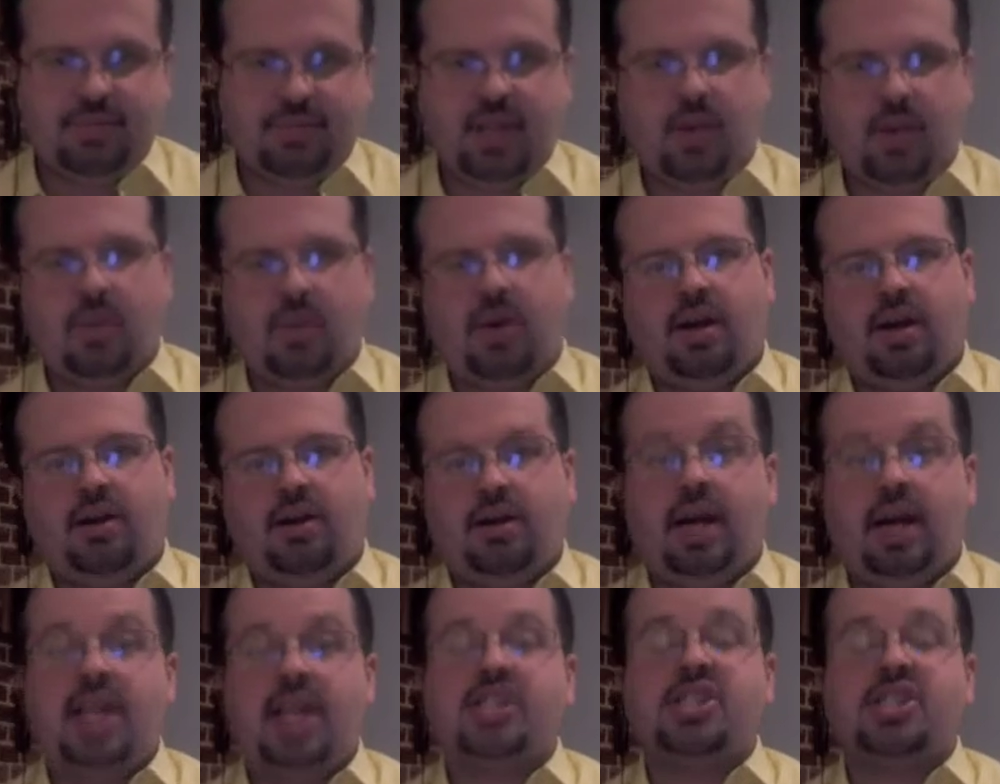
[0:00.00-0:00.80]
well,
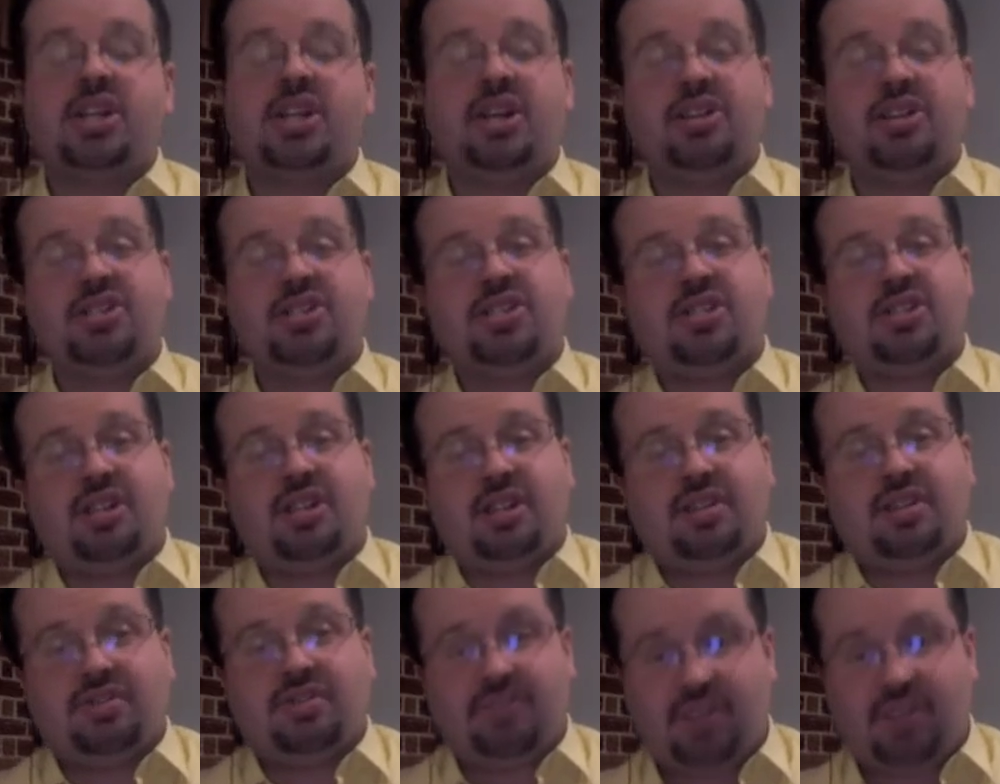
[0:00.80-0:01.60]
as close as I
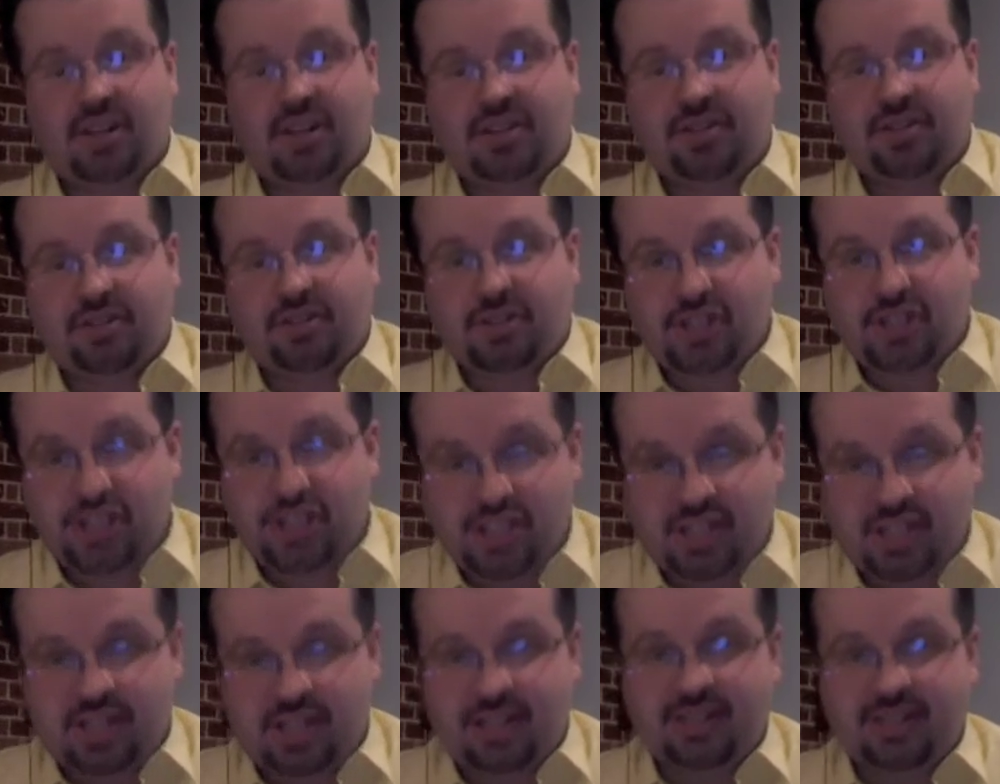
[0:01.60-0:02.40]
could find for a
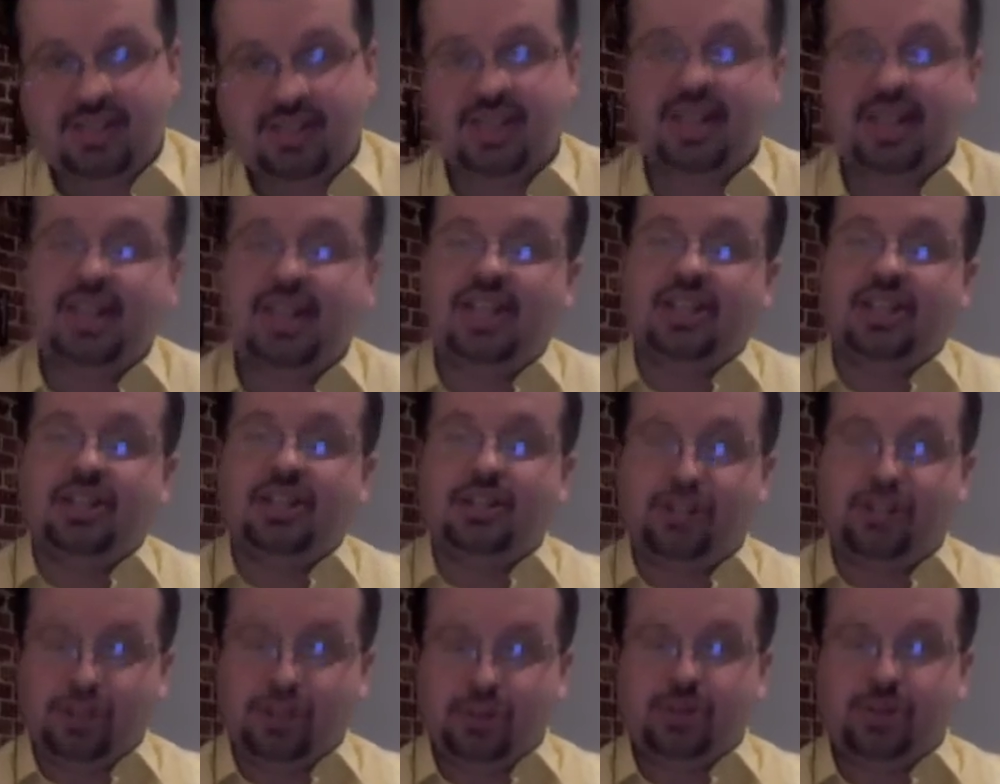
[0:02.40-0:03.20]
shirt, the
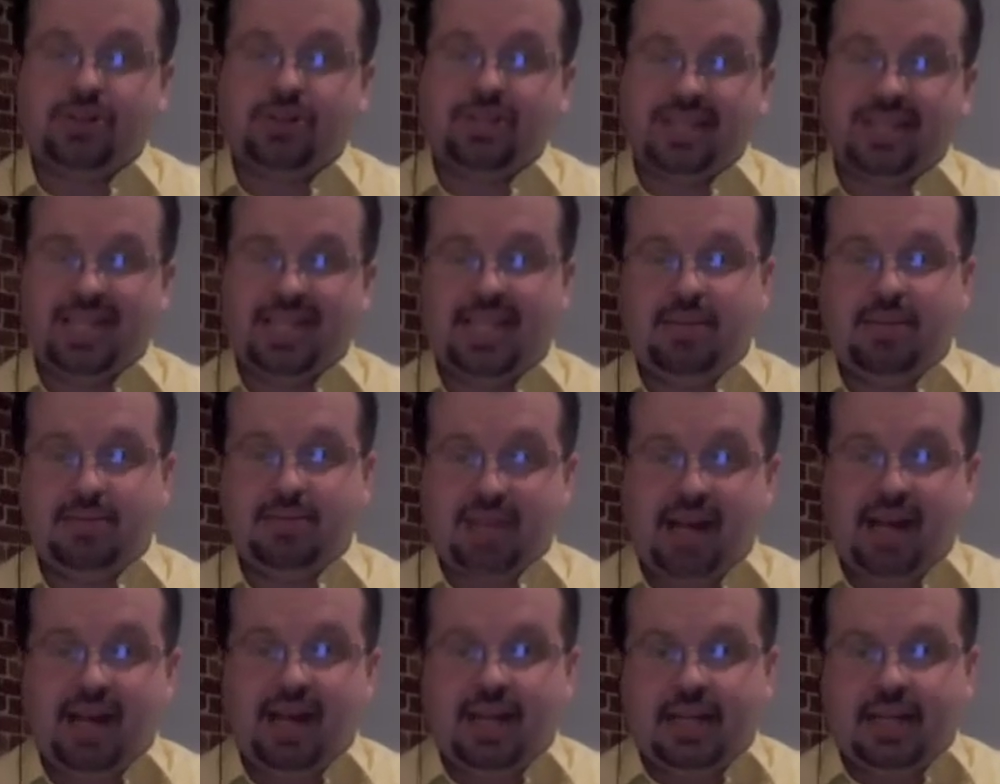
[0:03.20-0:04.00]
Jordan team
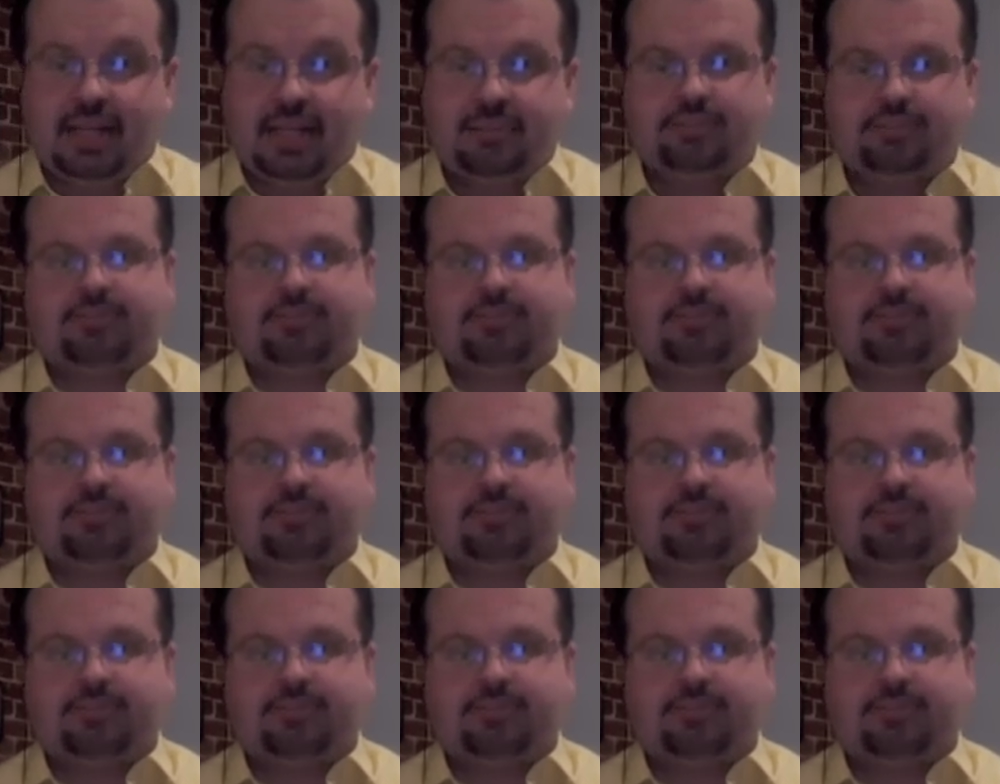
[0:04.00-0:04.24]
colour.